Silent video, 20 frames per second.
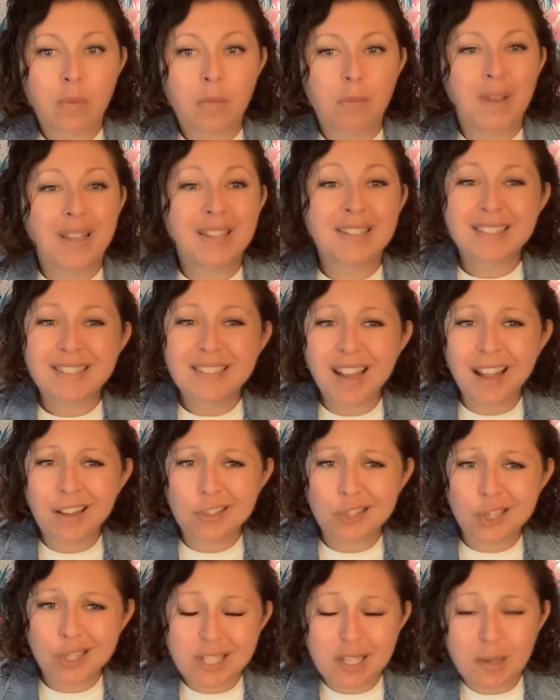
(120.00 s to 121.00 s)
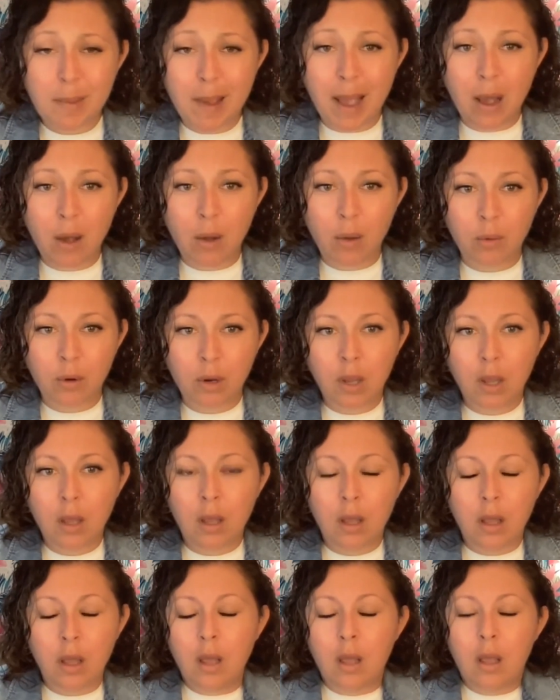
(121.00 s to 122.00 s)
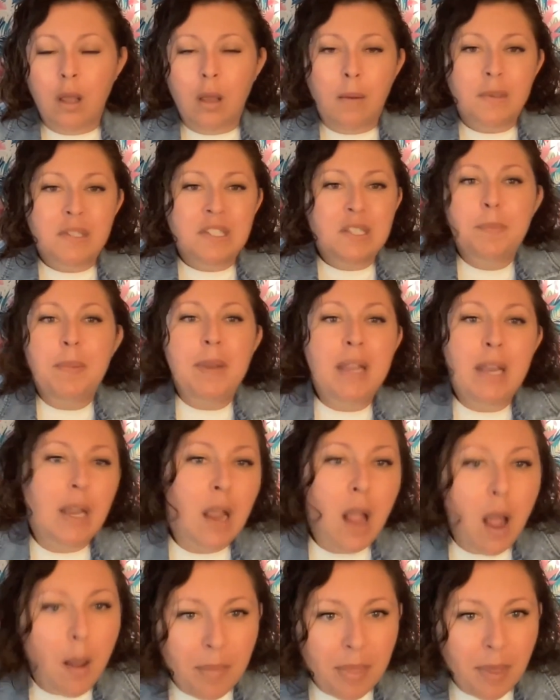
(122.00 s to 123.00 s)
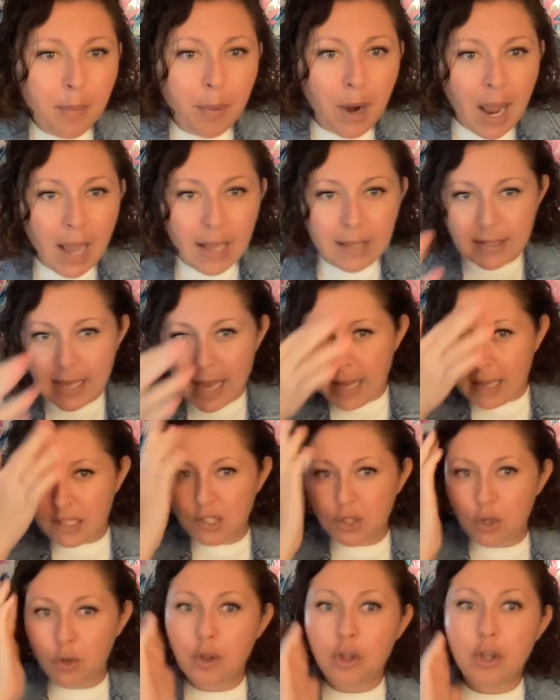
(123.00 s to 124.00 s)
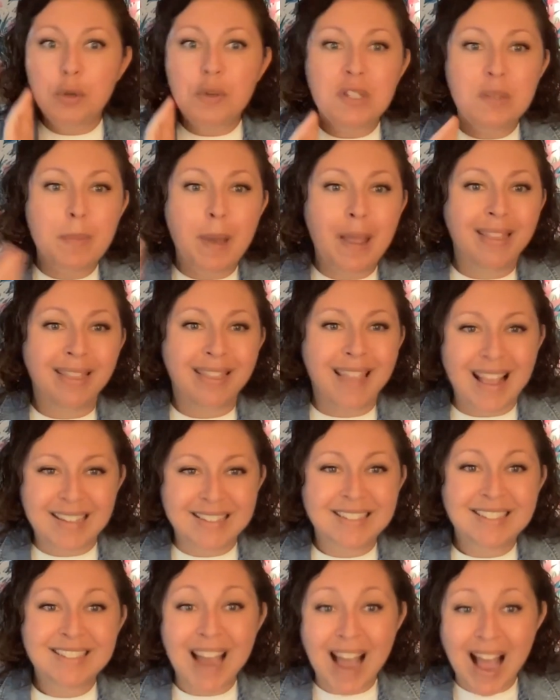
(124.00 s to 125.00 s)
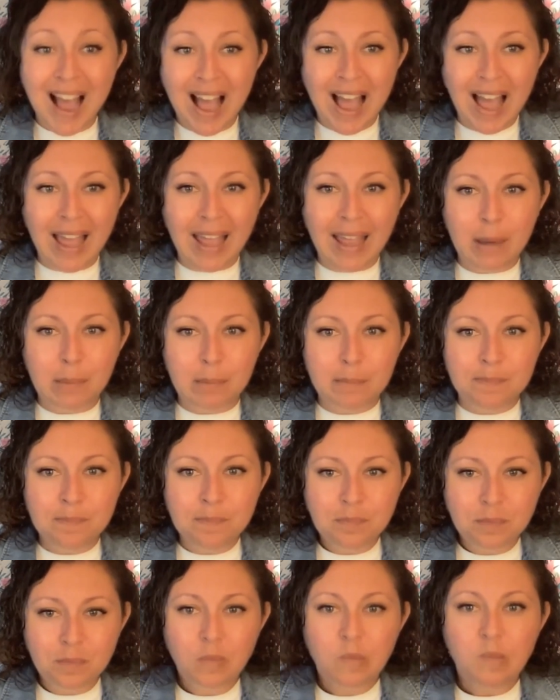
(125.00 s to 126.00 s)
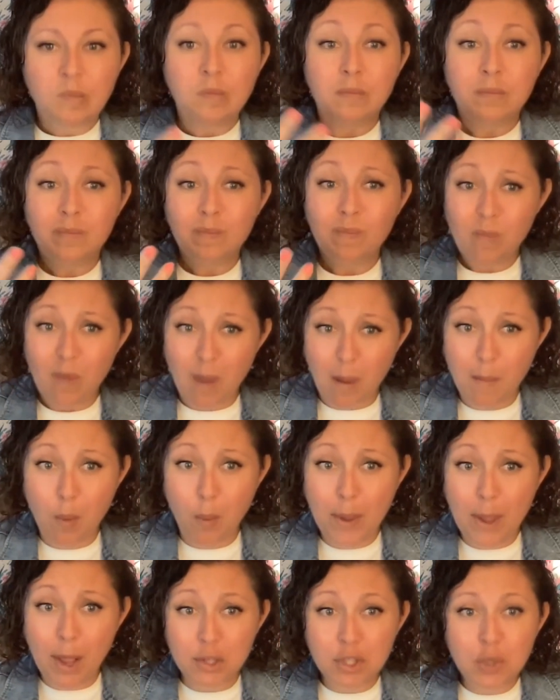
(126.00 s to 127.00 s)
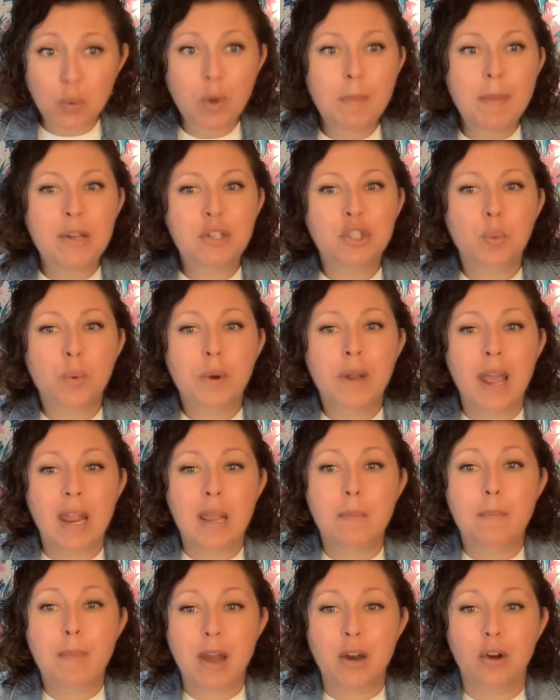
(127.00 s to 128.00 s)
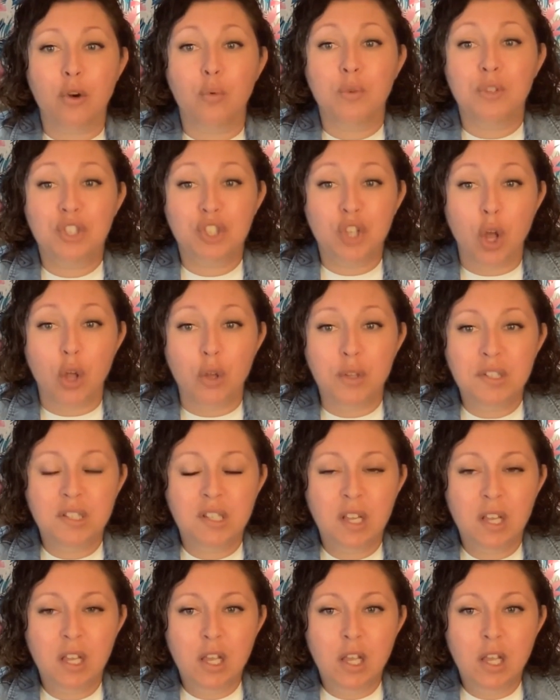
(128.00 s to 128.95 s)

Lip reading: Because it's not just about speeding up the process so that you spend less time, but we also want to make sure we're getting better results.